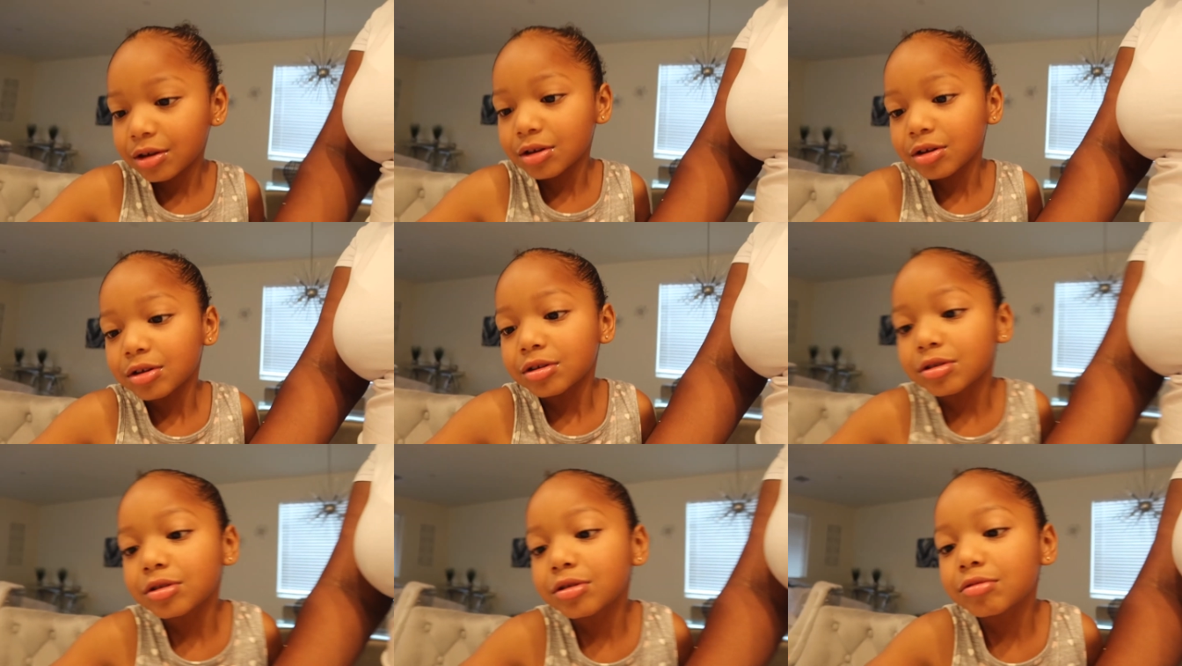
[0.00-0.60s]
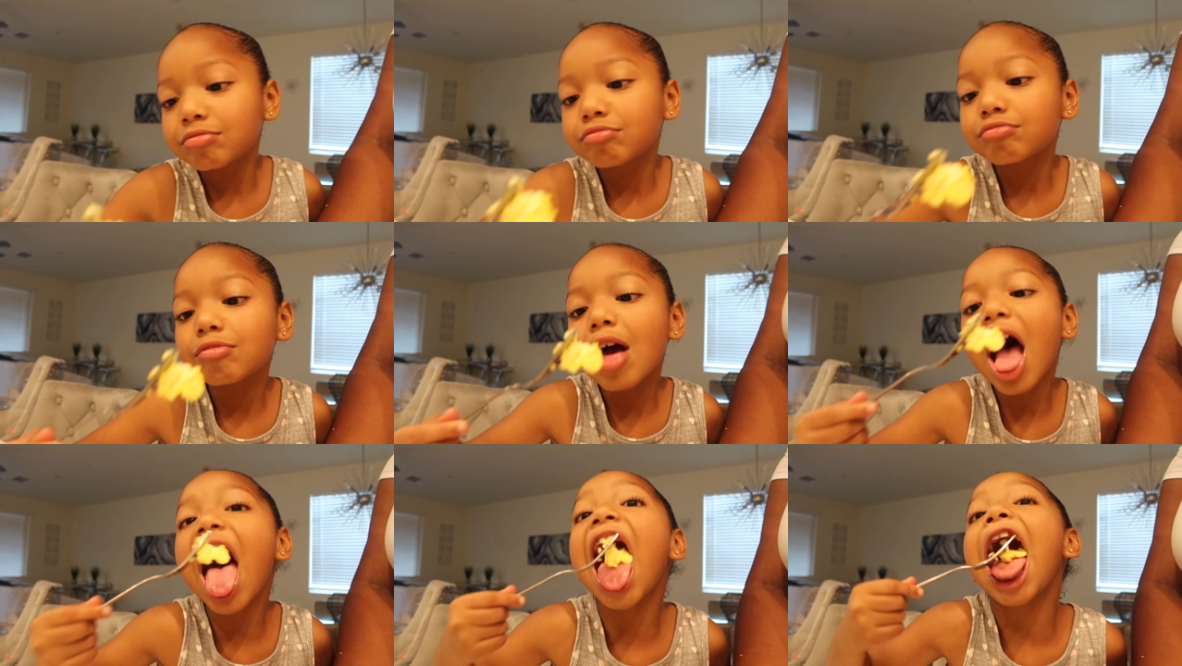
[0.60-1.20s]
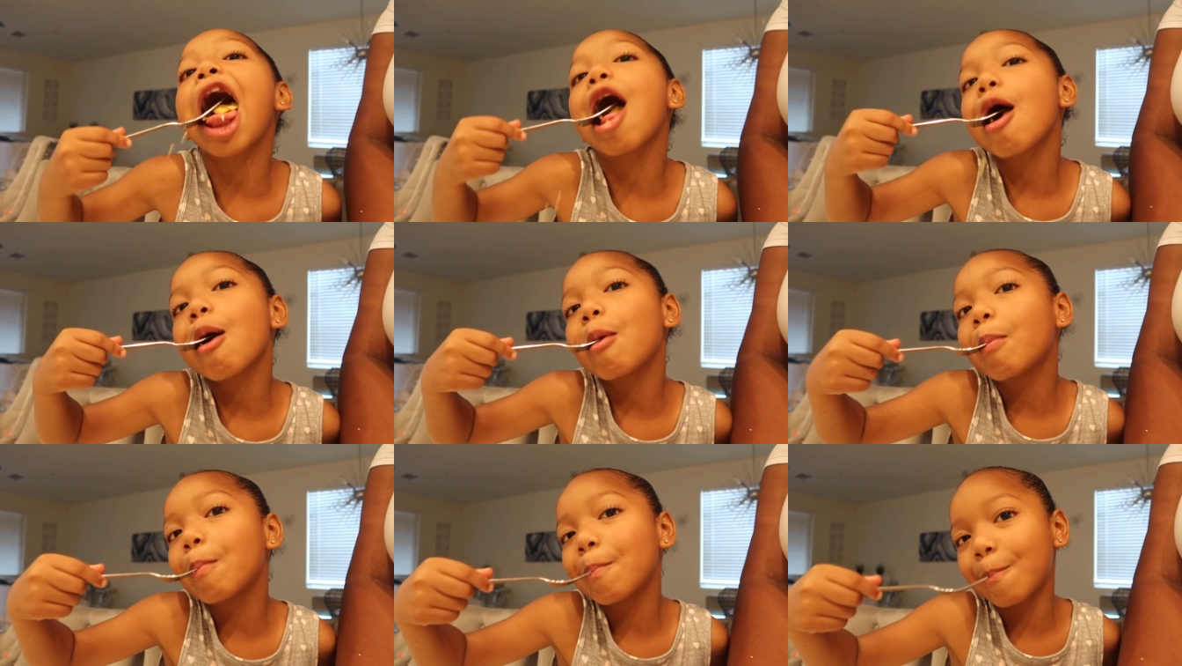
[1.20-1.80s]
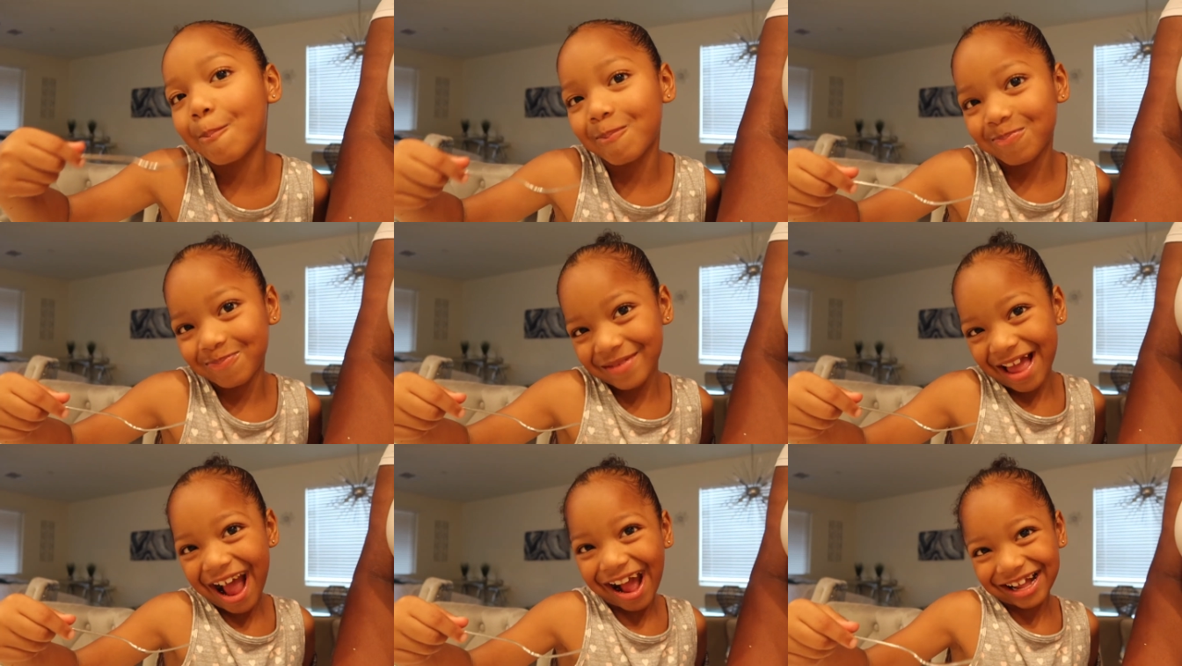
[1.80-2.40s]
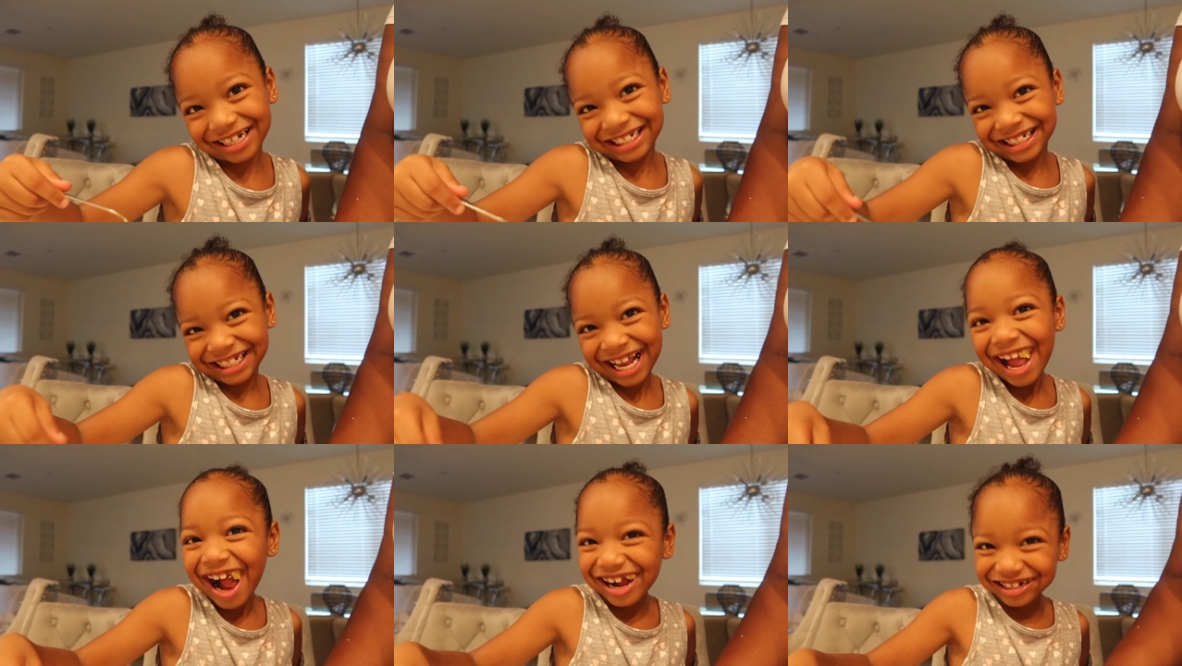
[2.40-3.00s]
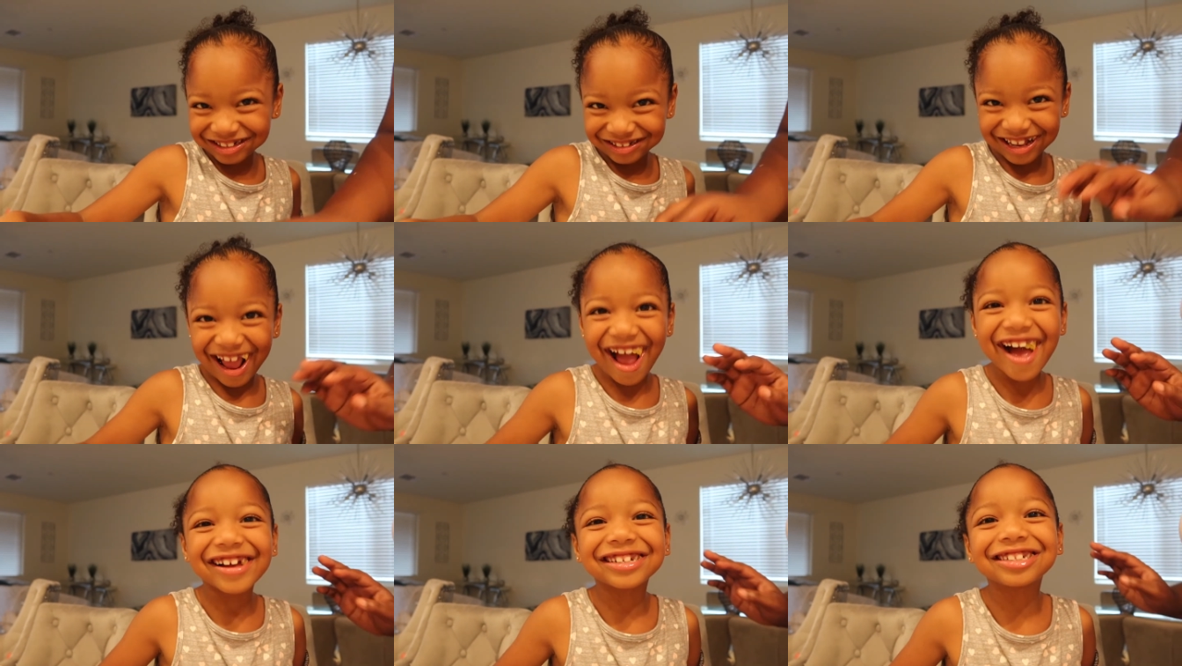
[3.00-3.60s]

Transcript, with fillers: see, I usually get her backpack